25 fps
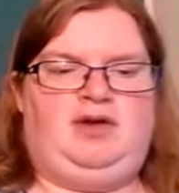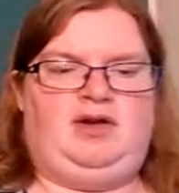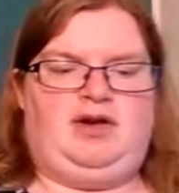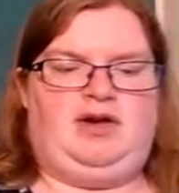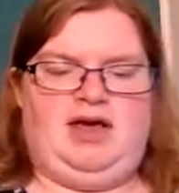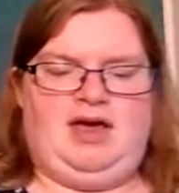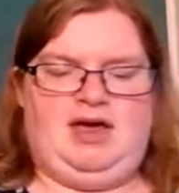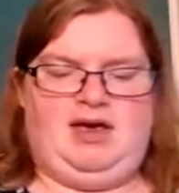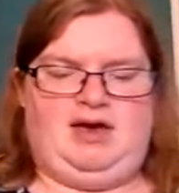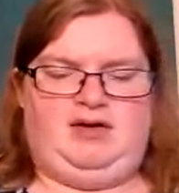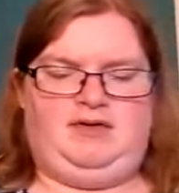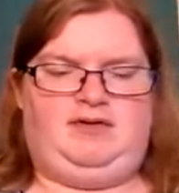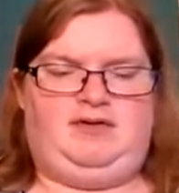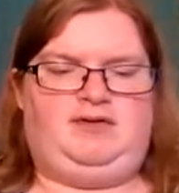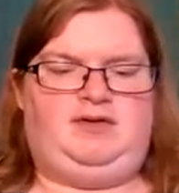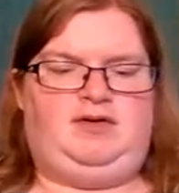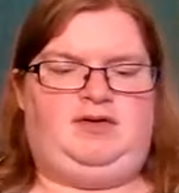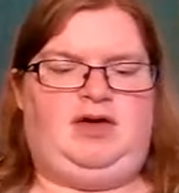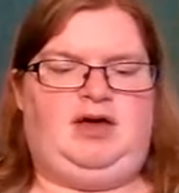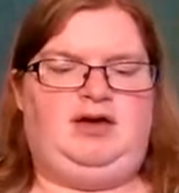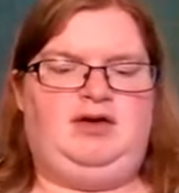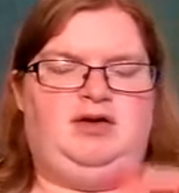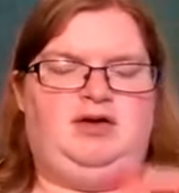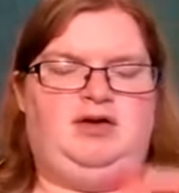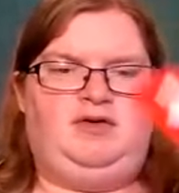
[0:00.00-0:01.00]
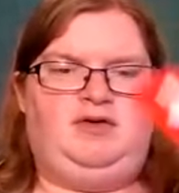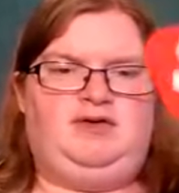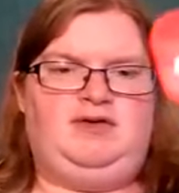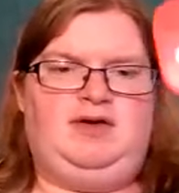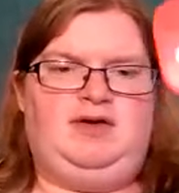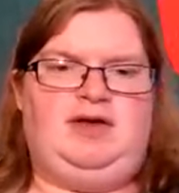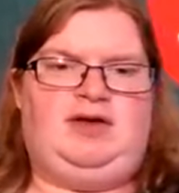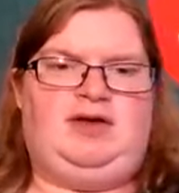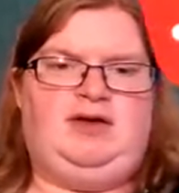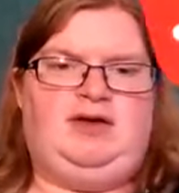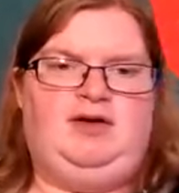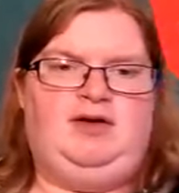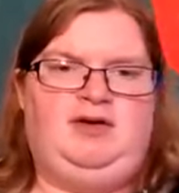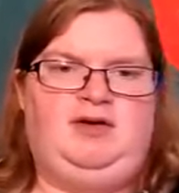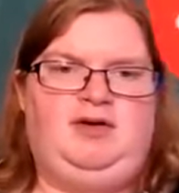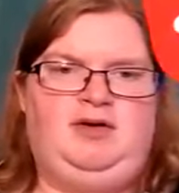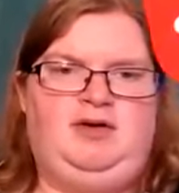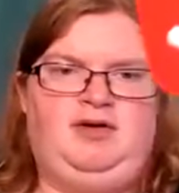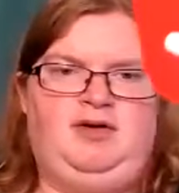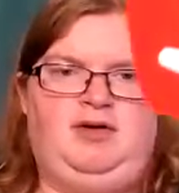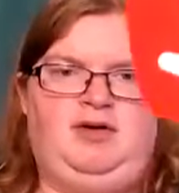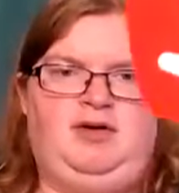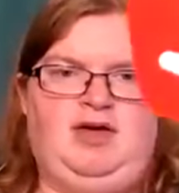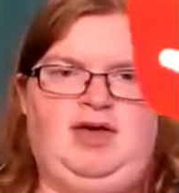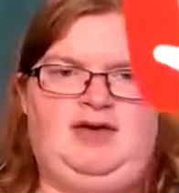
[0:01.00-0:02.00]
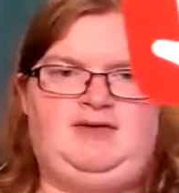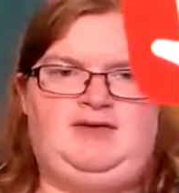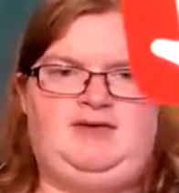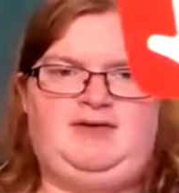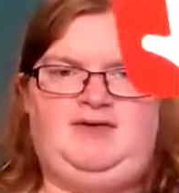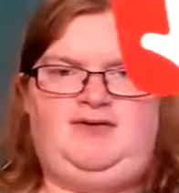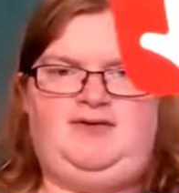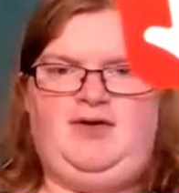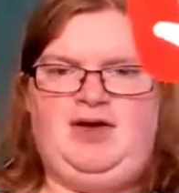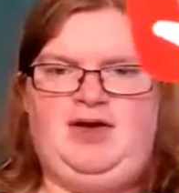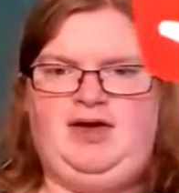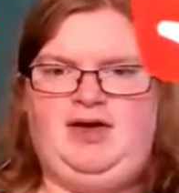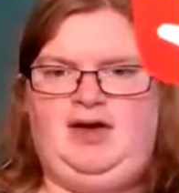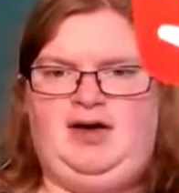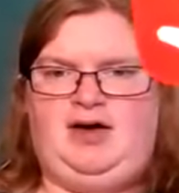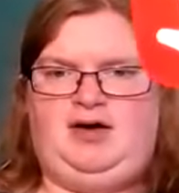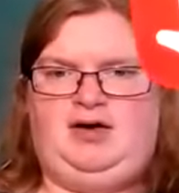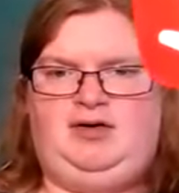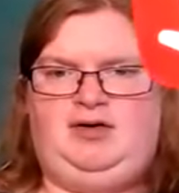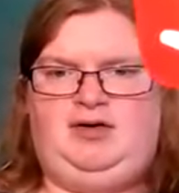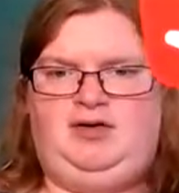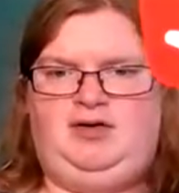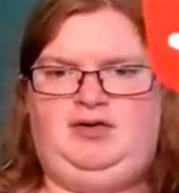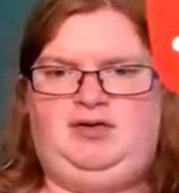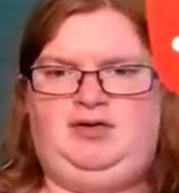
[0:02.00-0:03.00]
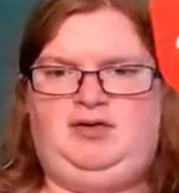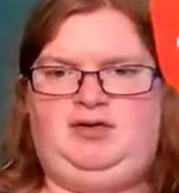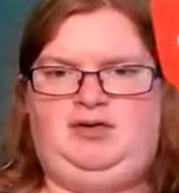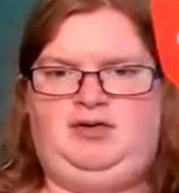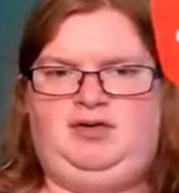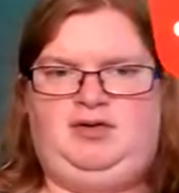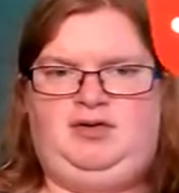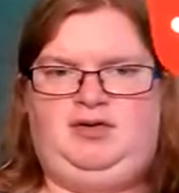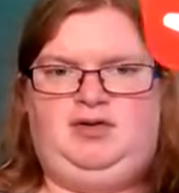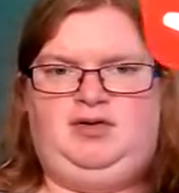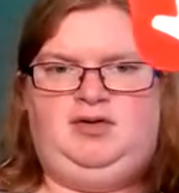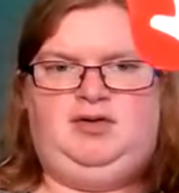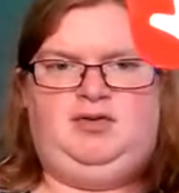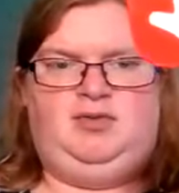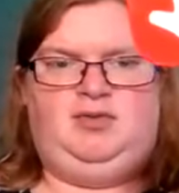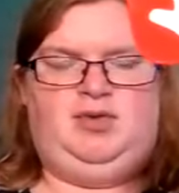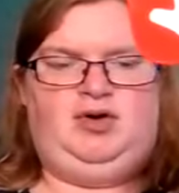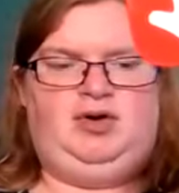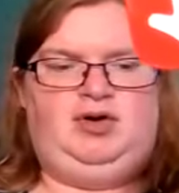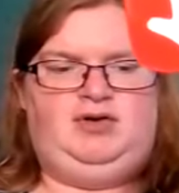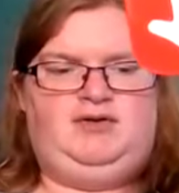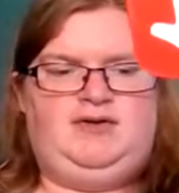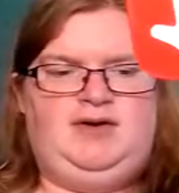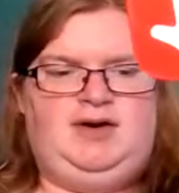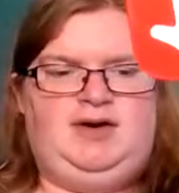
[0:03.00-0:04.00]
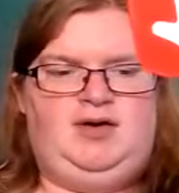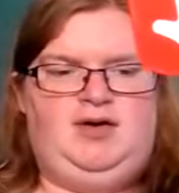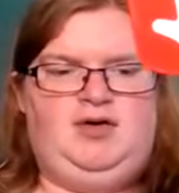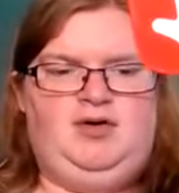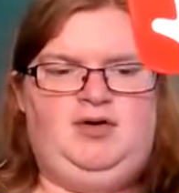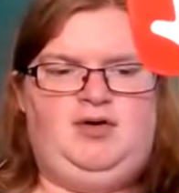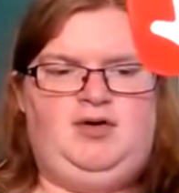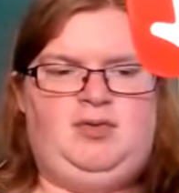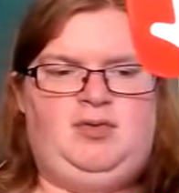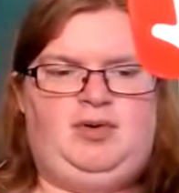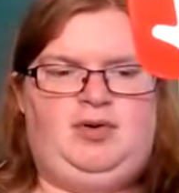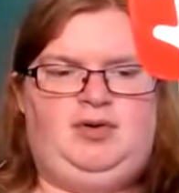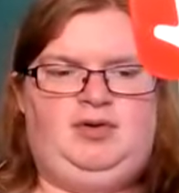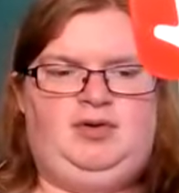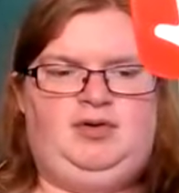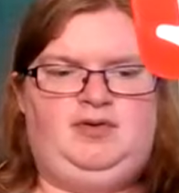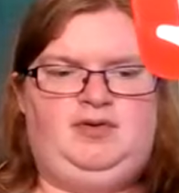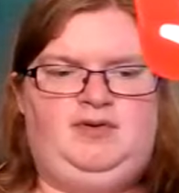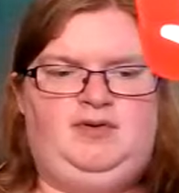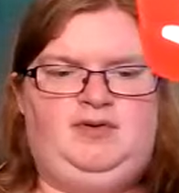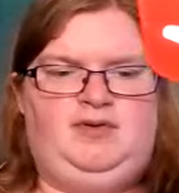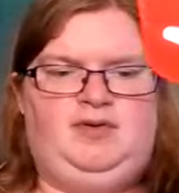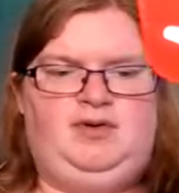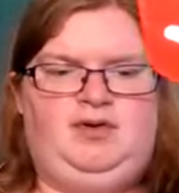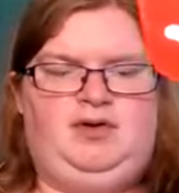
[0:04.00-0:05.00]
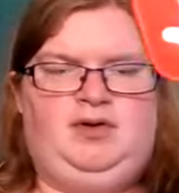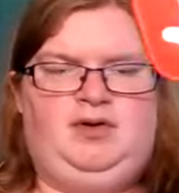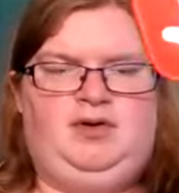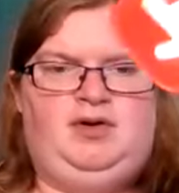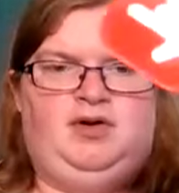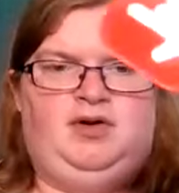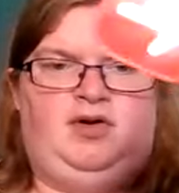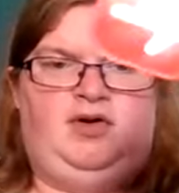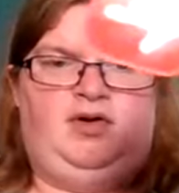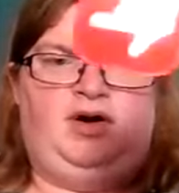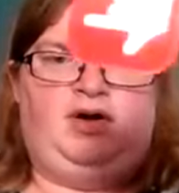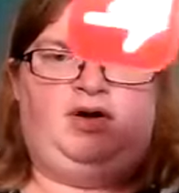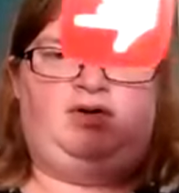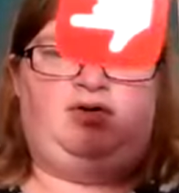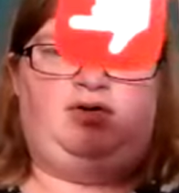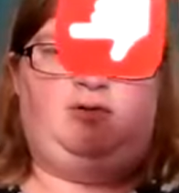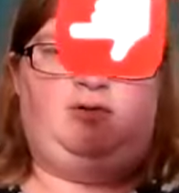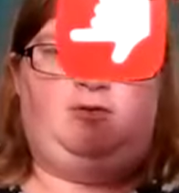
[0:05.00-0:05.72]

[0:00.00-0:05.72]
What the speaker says: next, can you see? It's a finger pointing up, or it